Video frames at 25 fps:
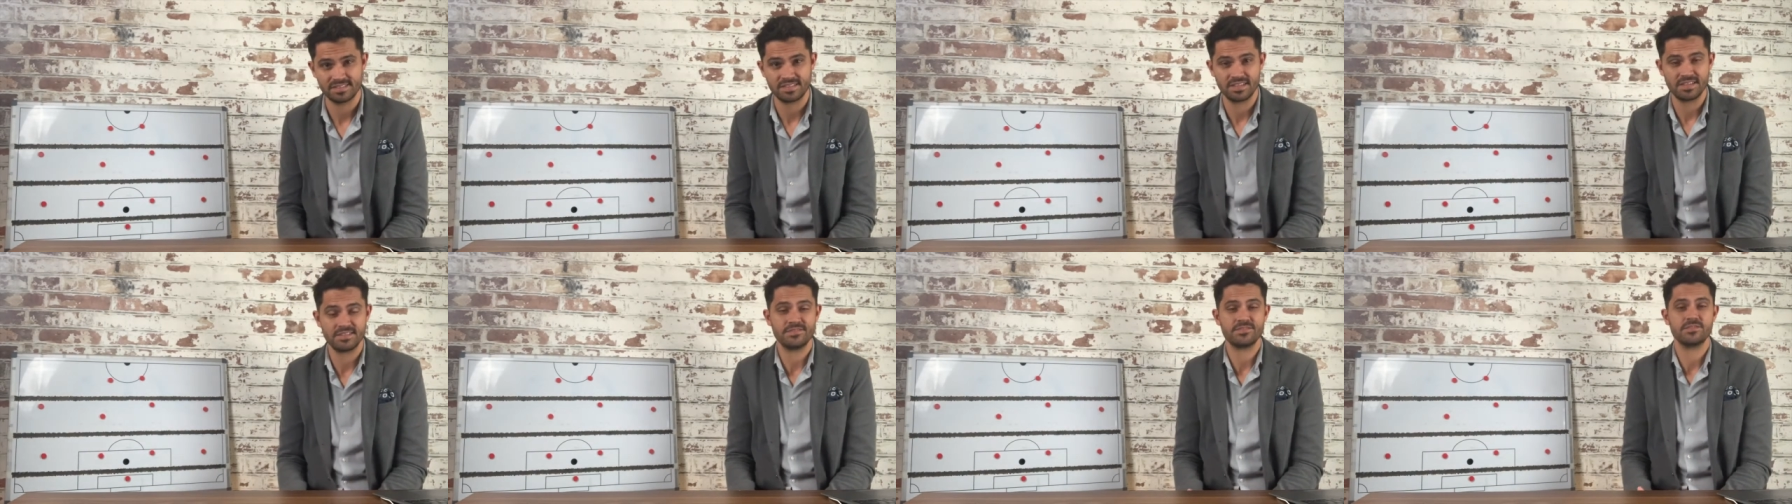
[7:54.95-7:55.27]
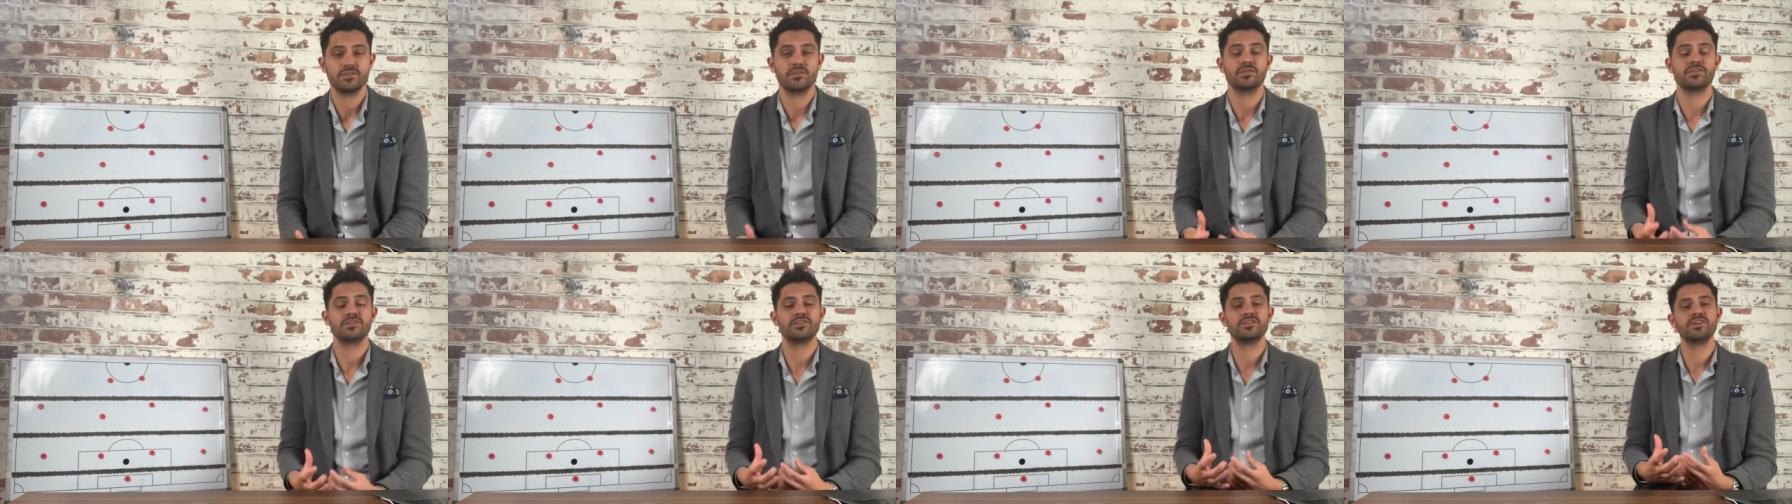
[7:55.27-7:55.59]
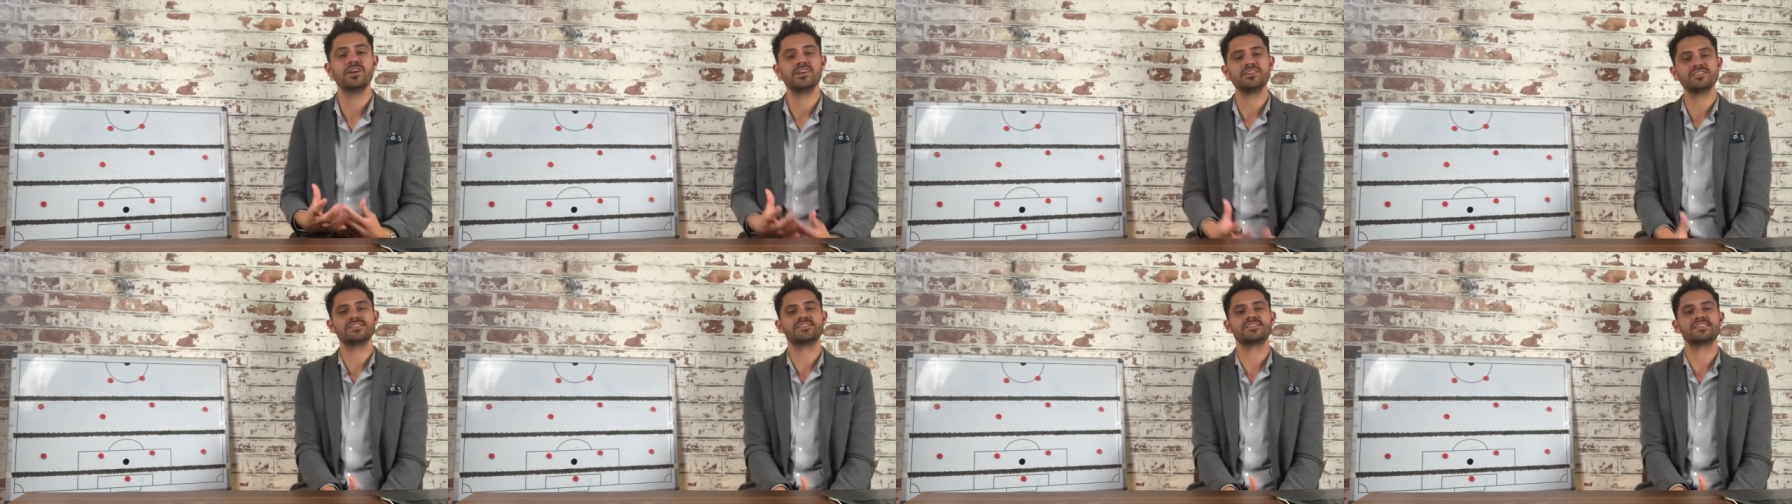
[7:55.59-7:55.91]
If you're
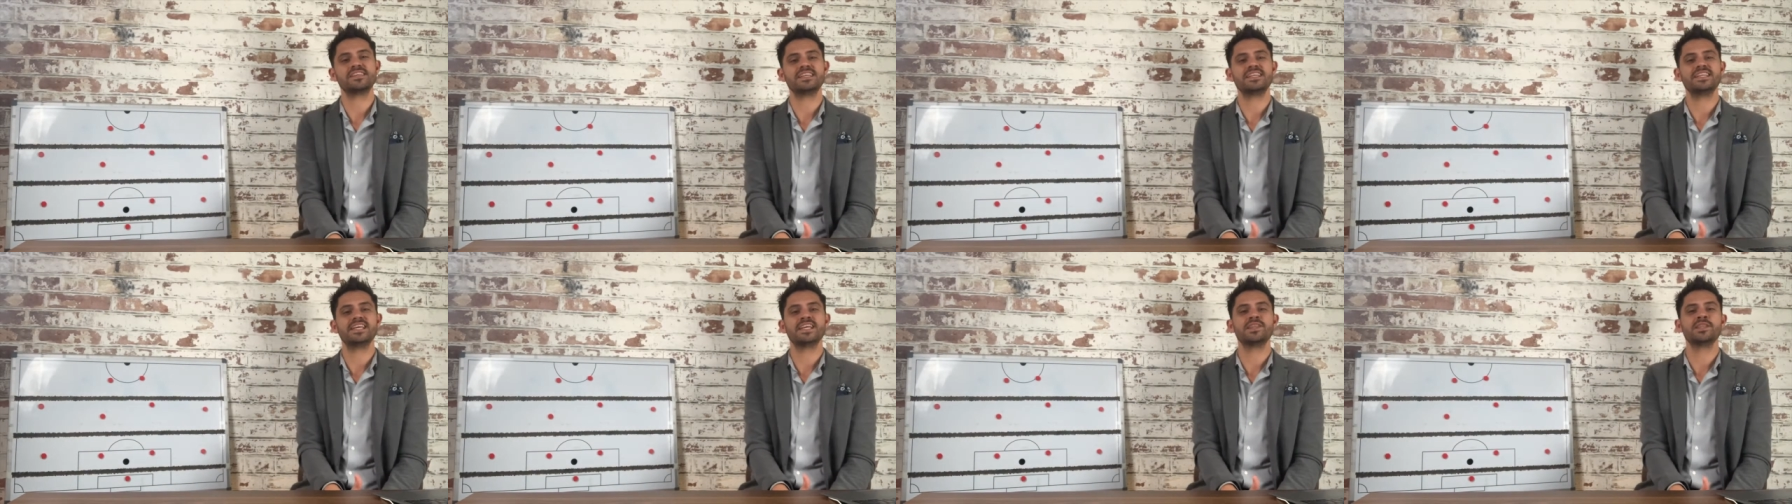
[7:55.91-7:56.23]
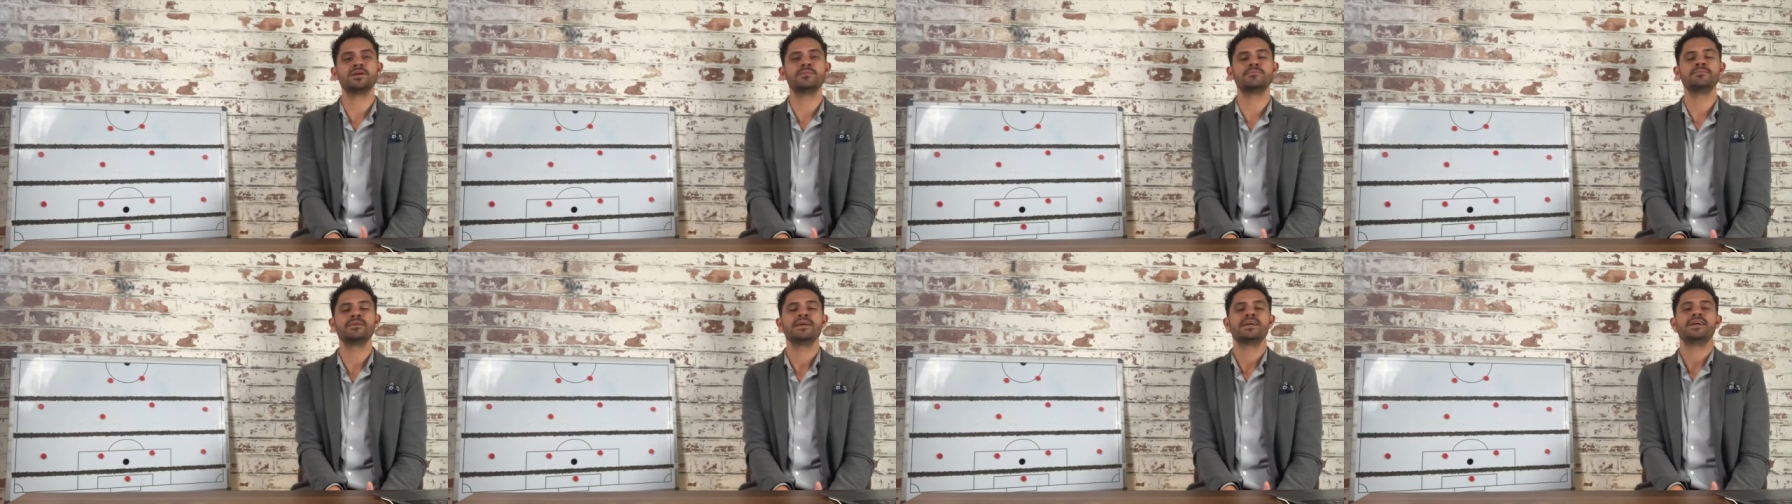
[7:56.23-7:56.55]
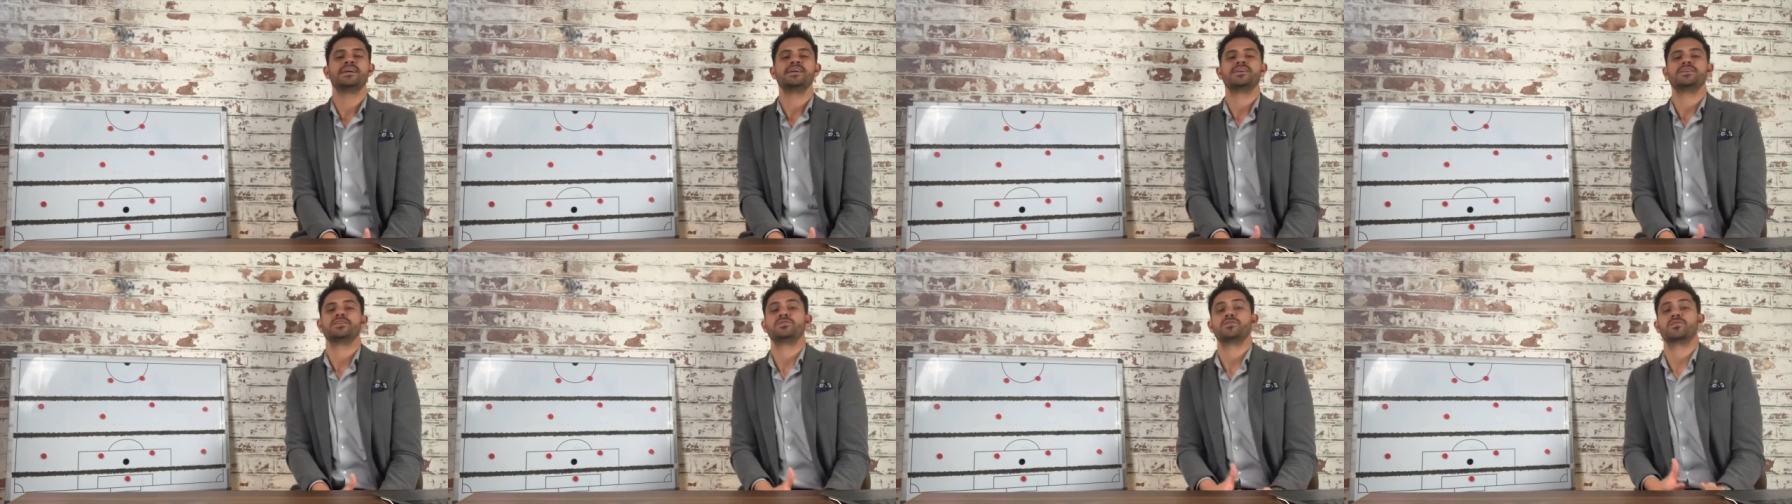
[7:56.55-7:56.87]
not seen in them,
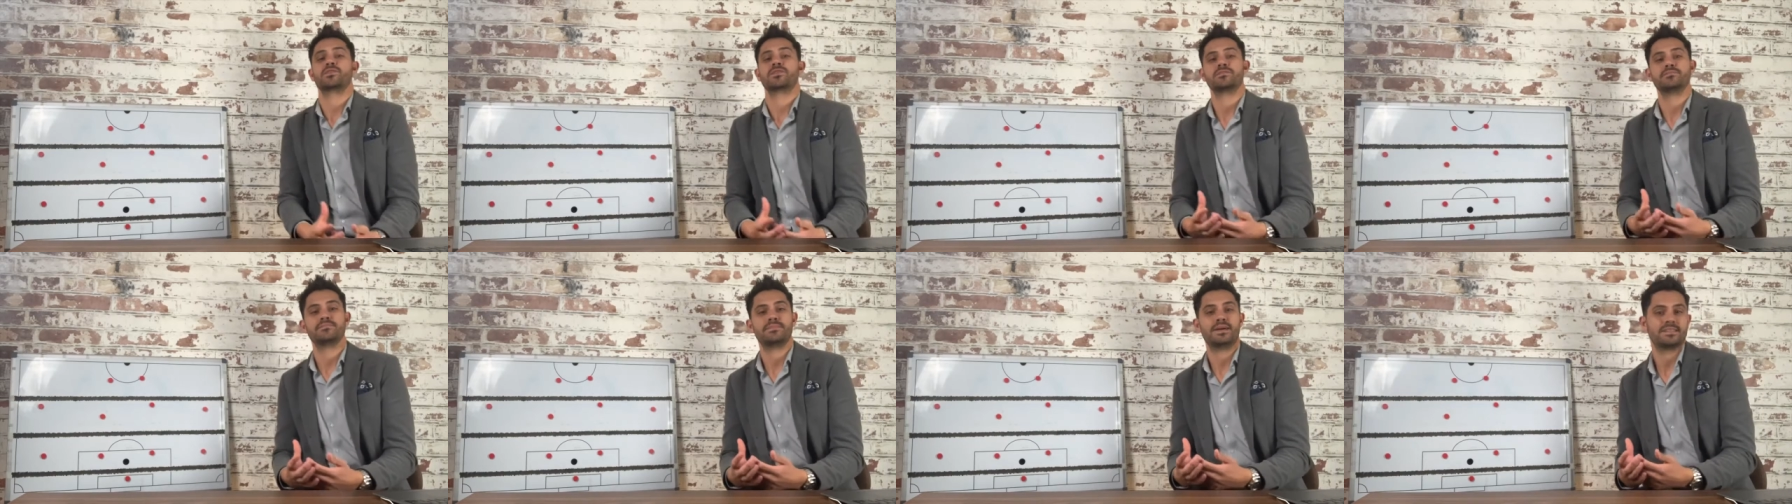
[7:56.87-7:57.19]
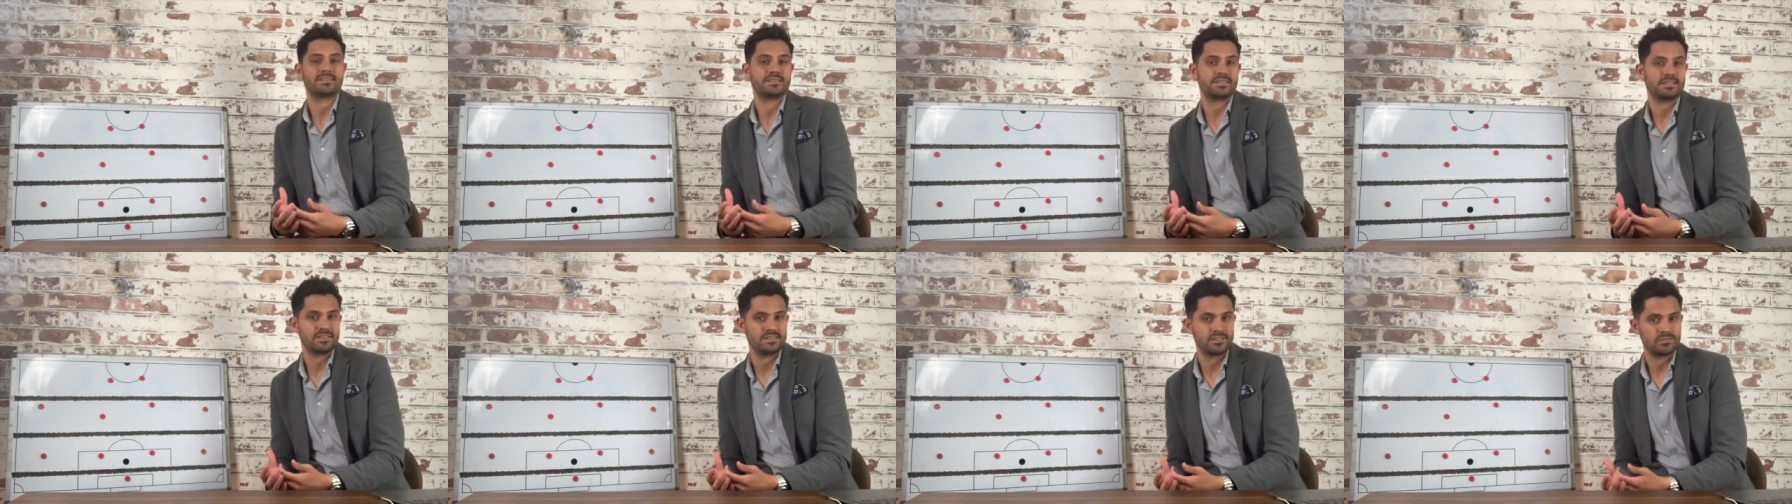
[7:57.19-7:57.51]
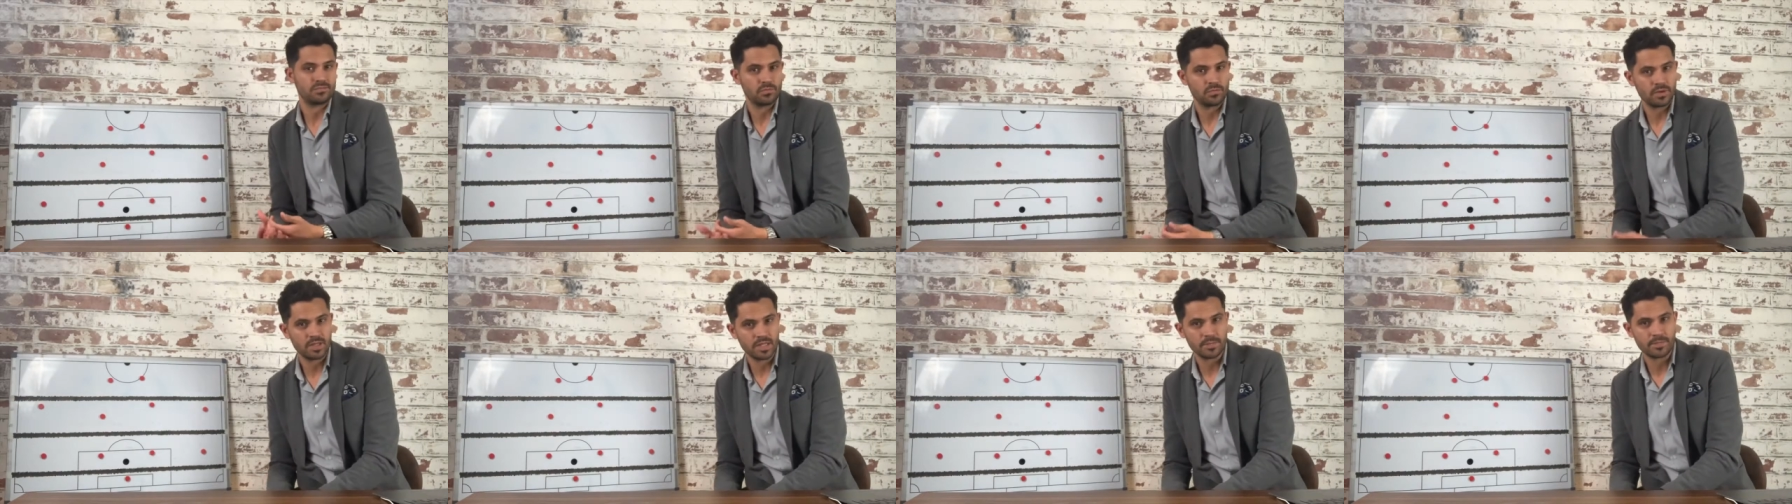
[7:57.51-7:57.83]
your competitors
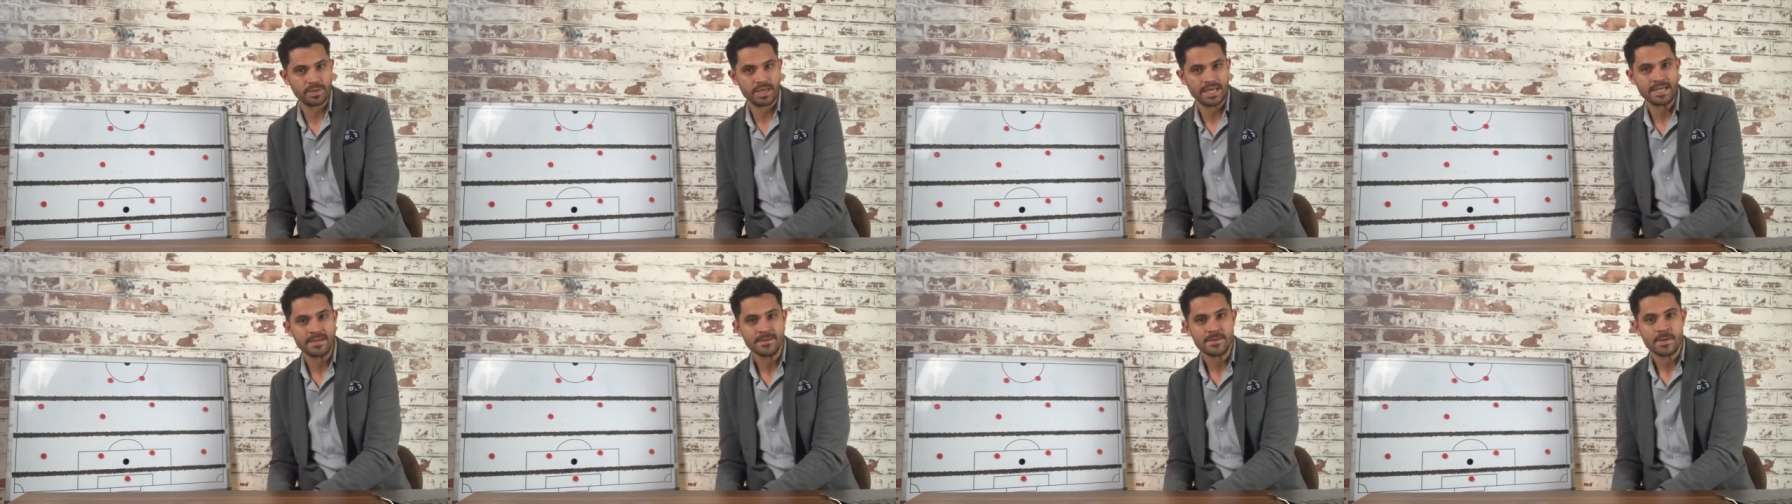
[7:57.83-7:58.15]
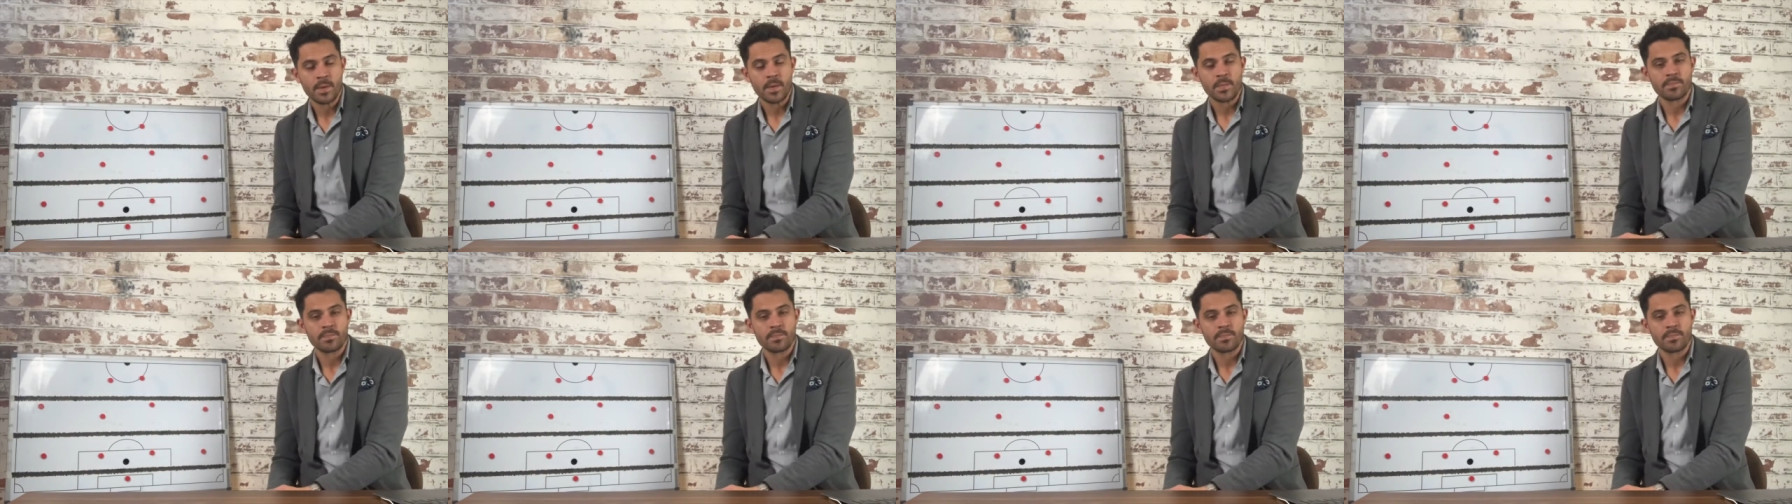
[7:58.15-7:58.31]
will be.